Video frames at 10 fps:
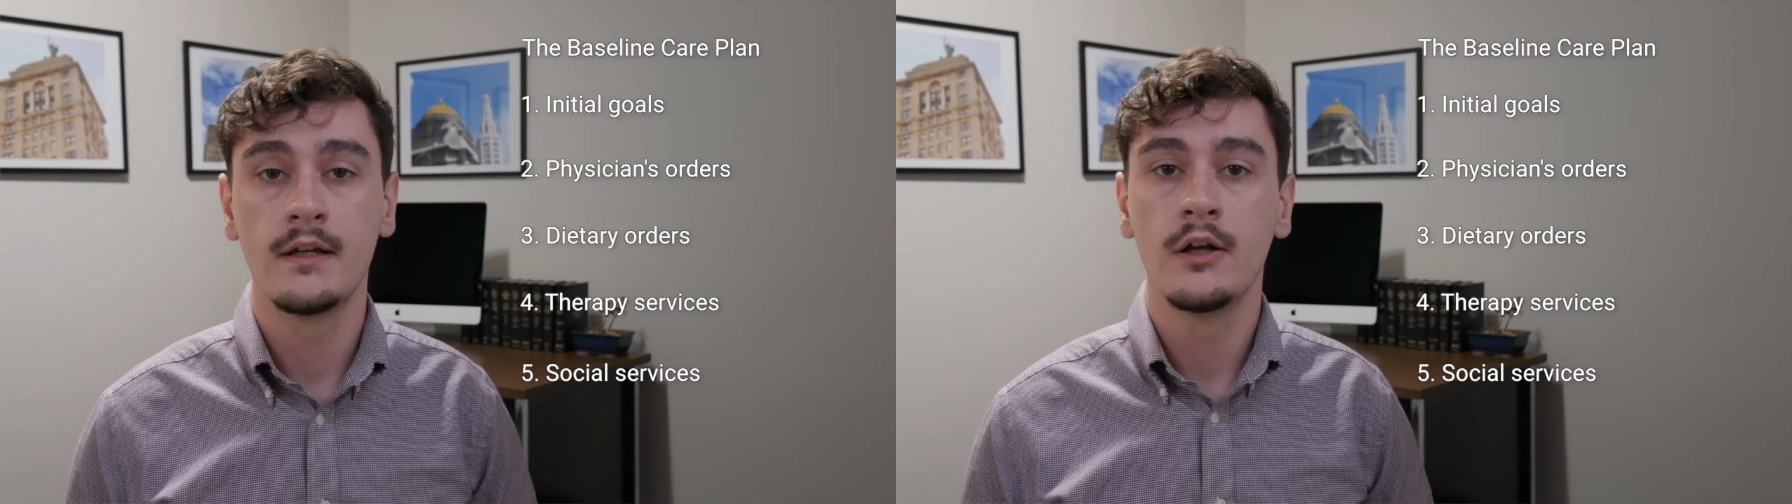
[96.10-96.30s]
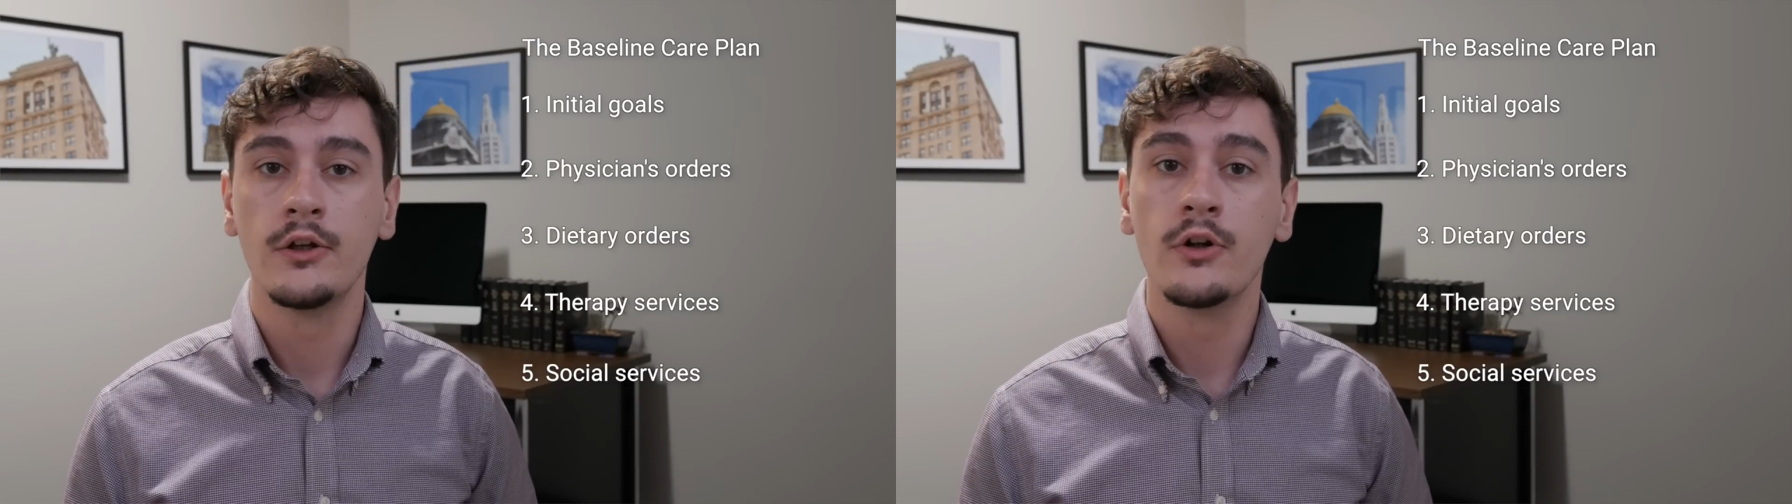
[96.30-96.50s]

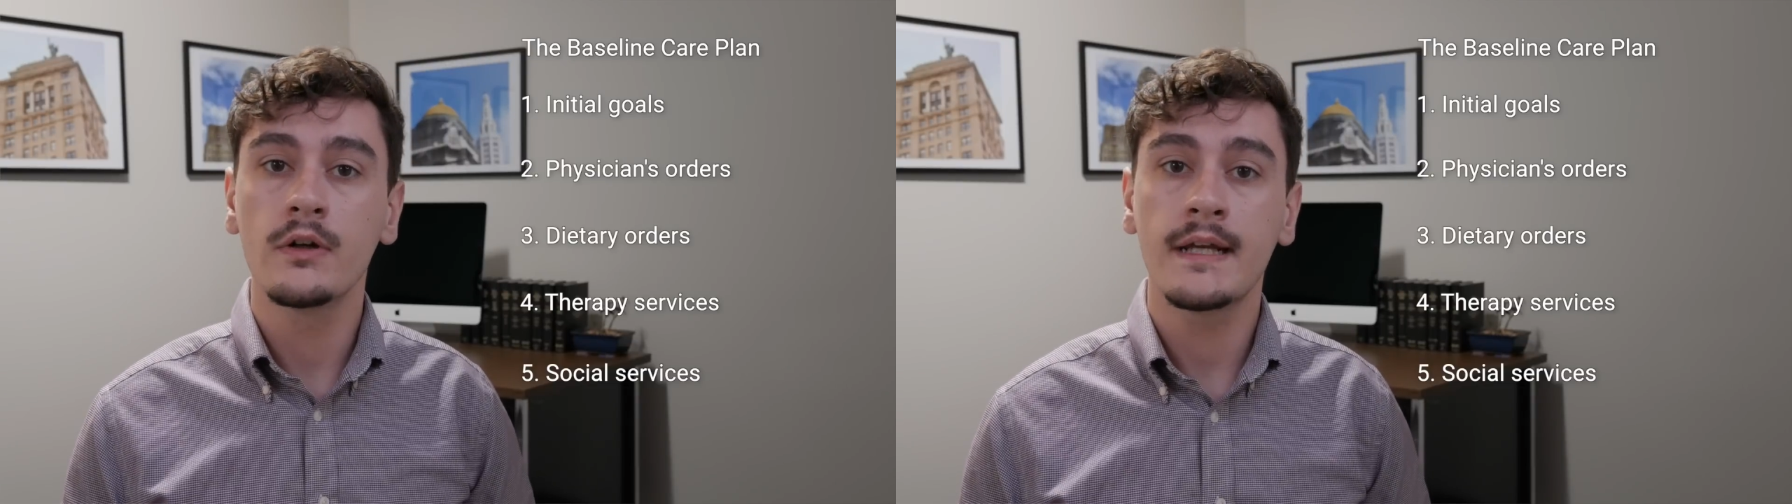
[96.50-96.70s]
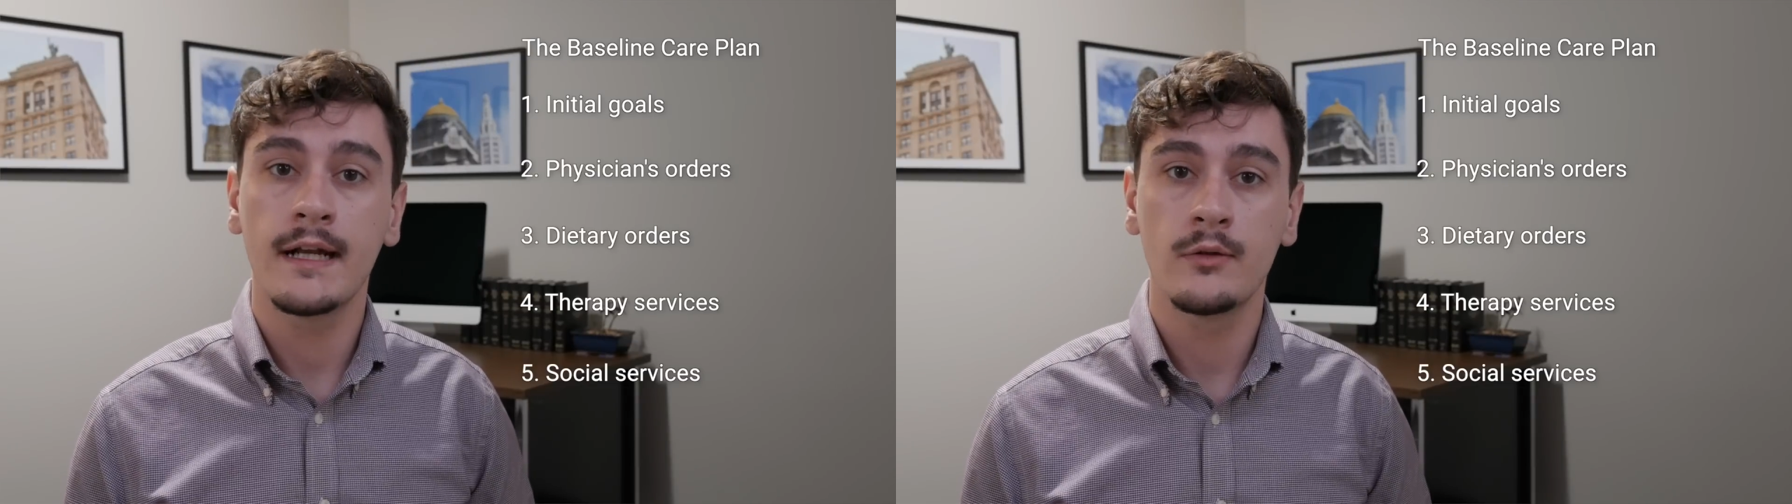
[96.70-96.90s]
Your
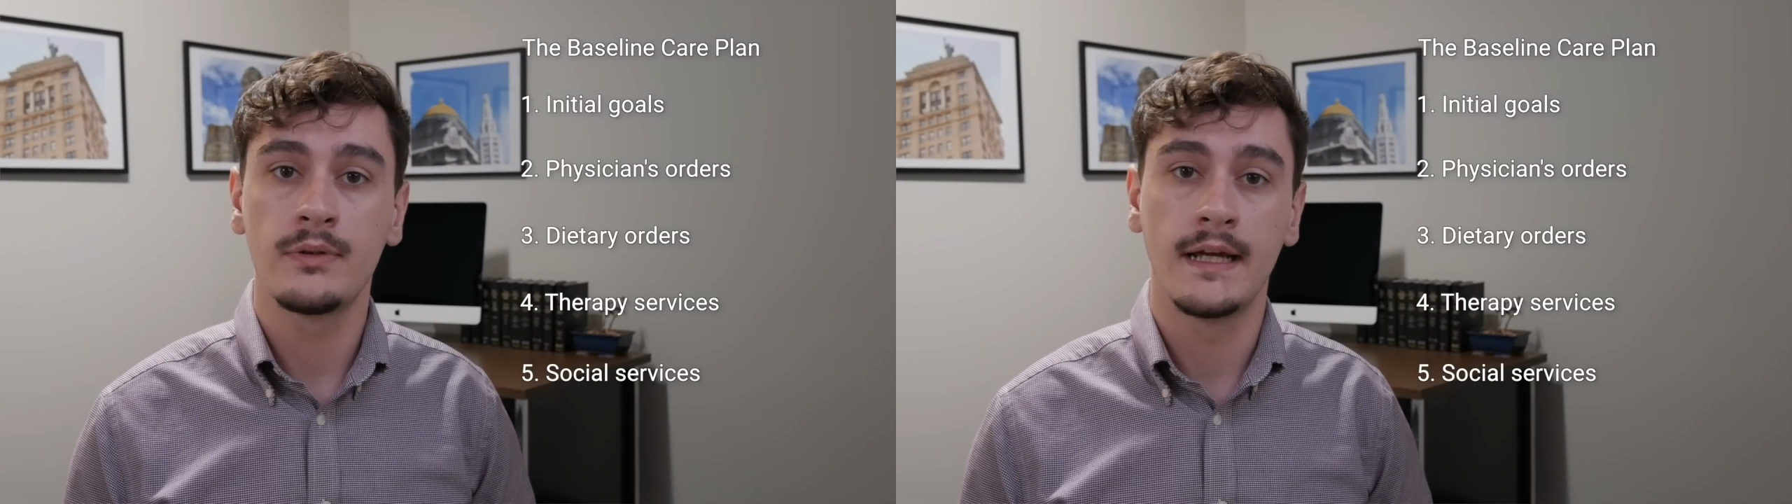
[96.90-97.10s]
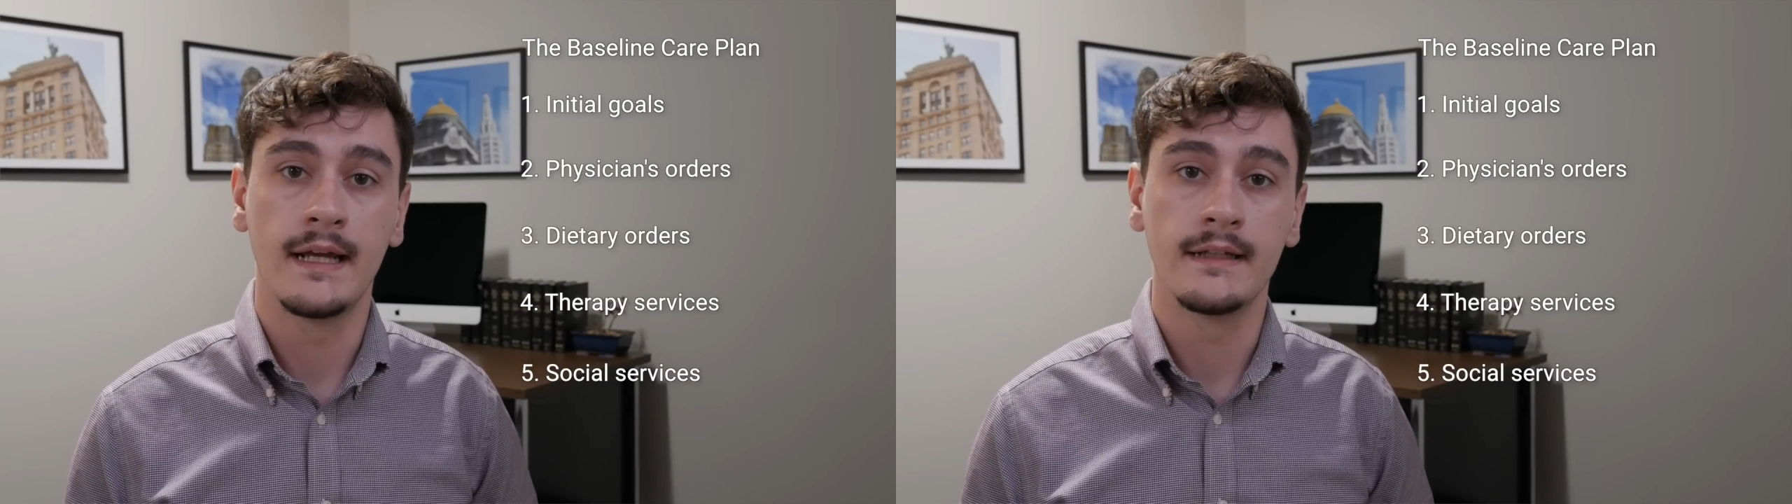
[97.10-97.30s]
care
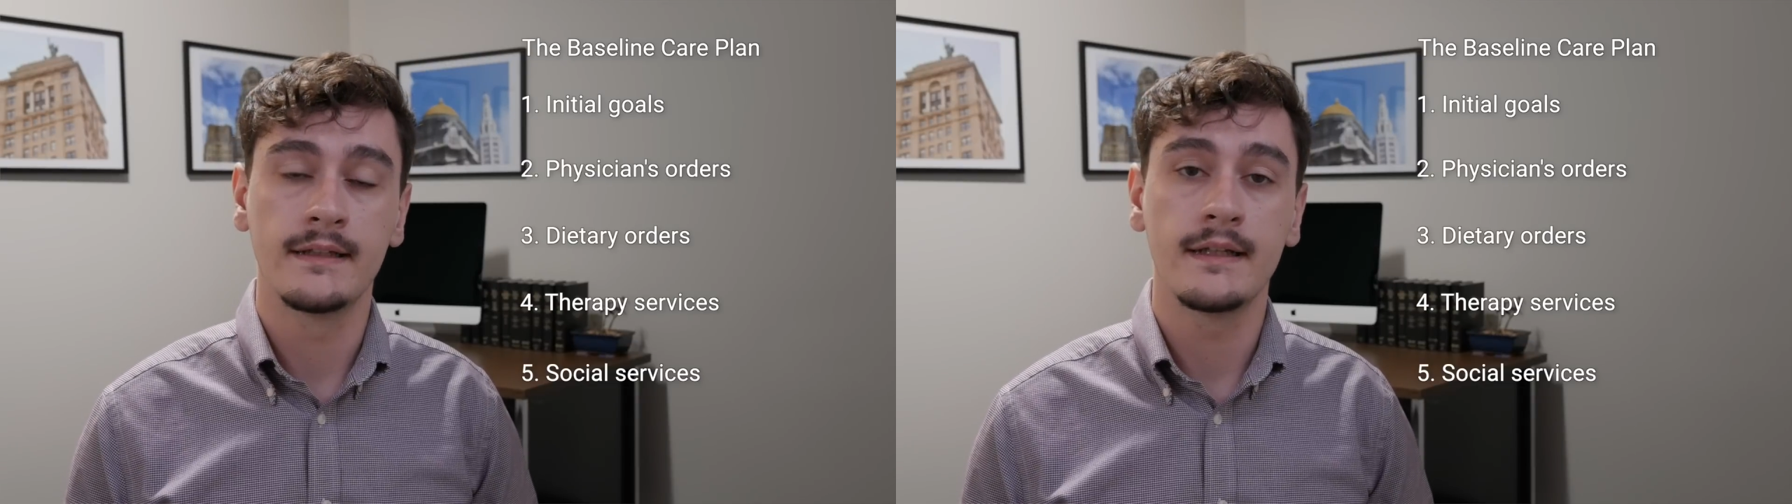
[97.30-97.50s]
plan